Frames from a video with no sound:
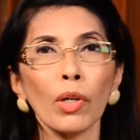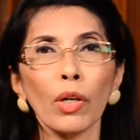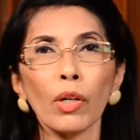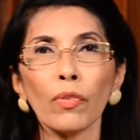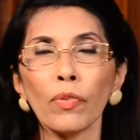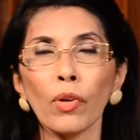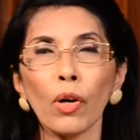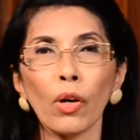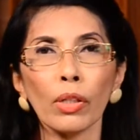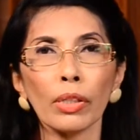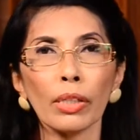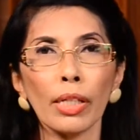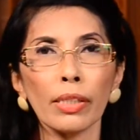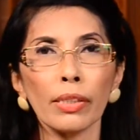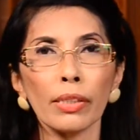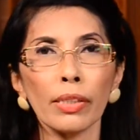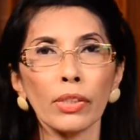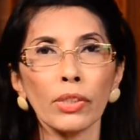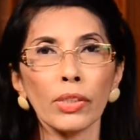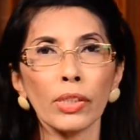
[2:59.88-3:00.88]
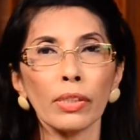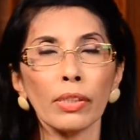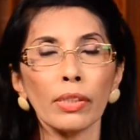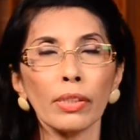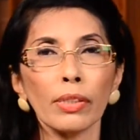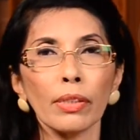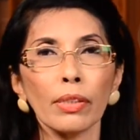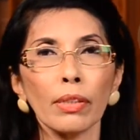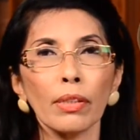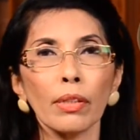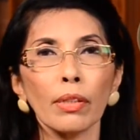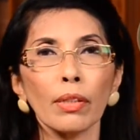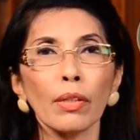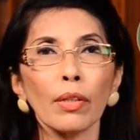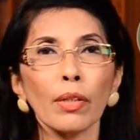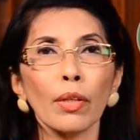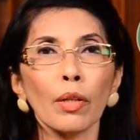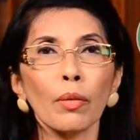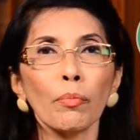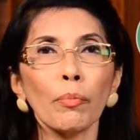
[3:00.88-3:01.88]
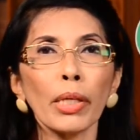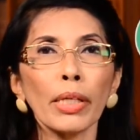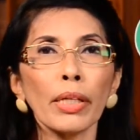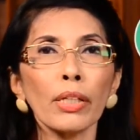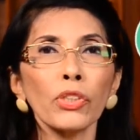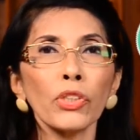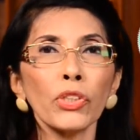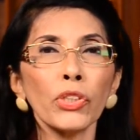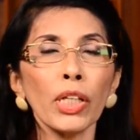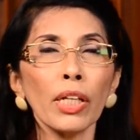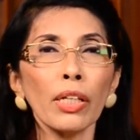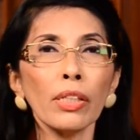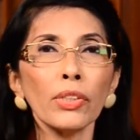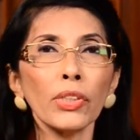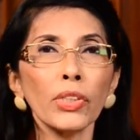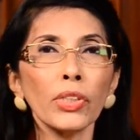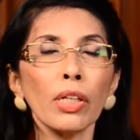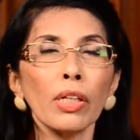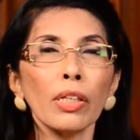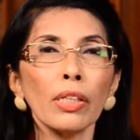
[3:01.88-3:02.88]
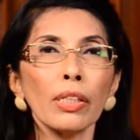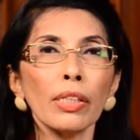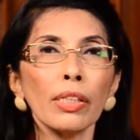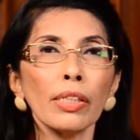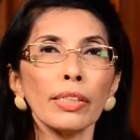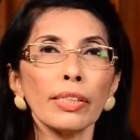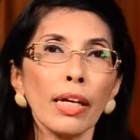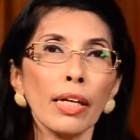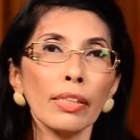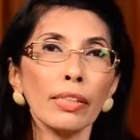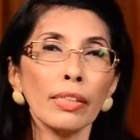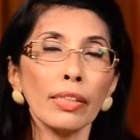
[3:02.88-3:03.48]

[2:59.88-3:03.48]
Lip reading: of organizations. Making change is an